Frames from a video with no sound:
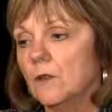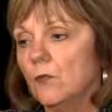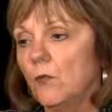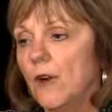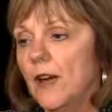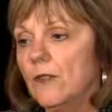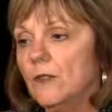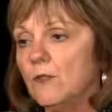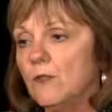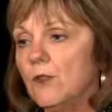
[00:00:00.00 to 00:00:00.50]

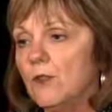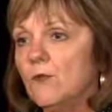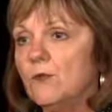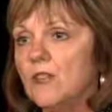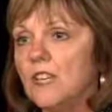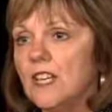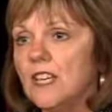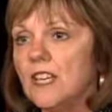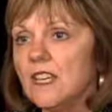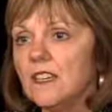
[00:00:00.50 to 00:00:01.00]
rather
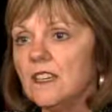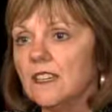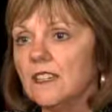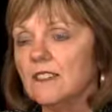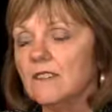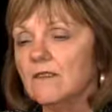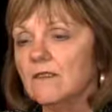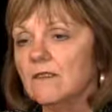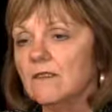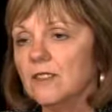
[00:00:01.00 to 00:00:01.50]
unique
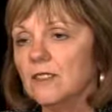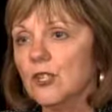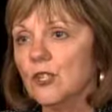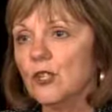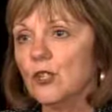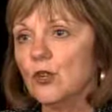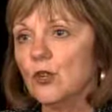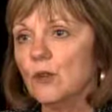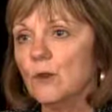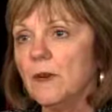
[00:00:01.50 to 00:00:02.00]
and
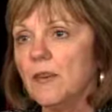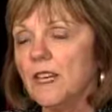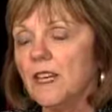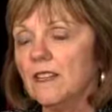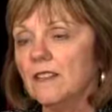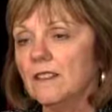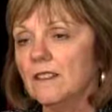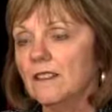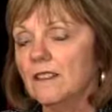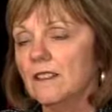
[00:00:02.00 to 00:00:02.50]

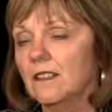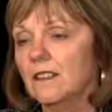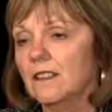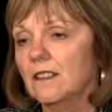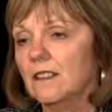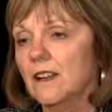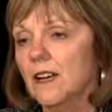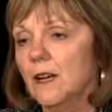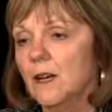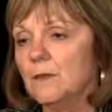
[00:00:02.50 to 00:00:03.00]
disturbing
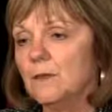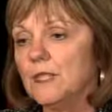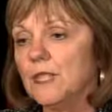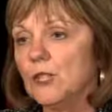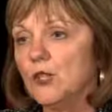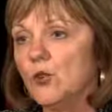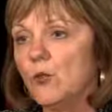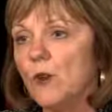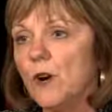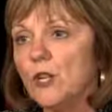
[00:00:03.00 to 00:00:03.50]

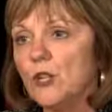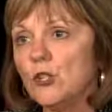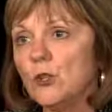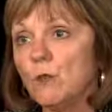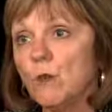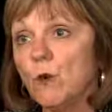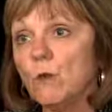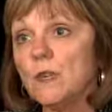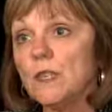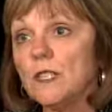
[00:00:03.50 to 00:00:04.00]

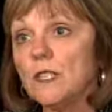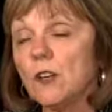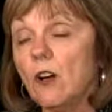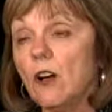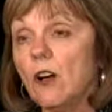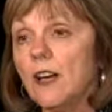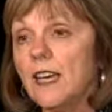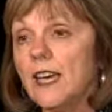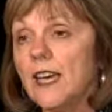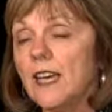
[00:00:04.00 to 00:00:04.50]
situation where we
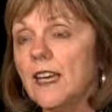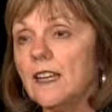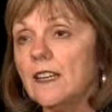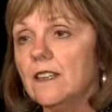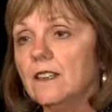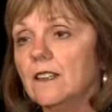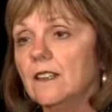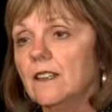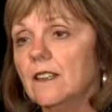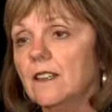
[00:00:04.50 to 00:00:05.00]
saw a